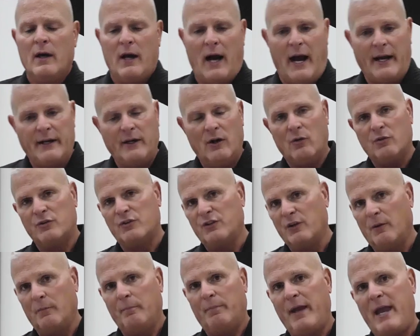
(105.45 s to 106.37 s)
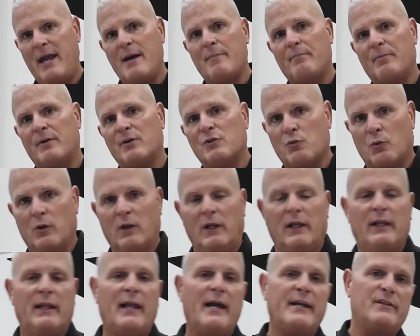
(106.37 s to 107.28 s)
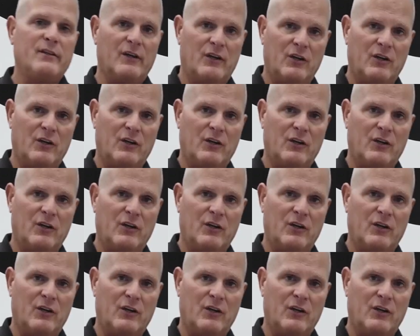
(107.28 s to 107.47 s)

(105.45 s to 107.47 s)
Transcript: I know some campers really like to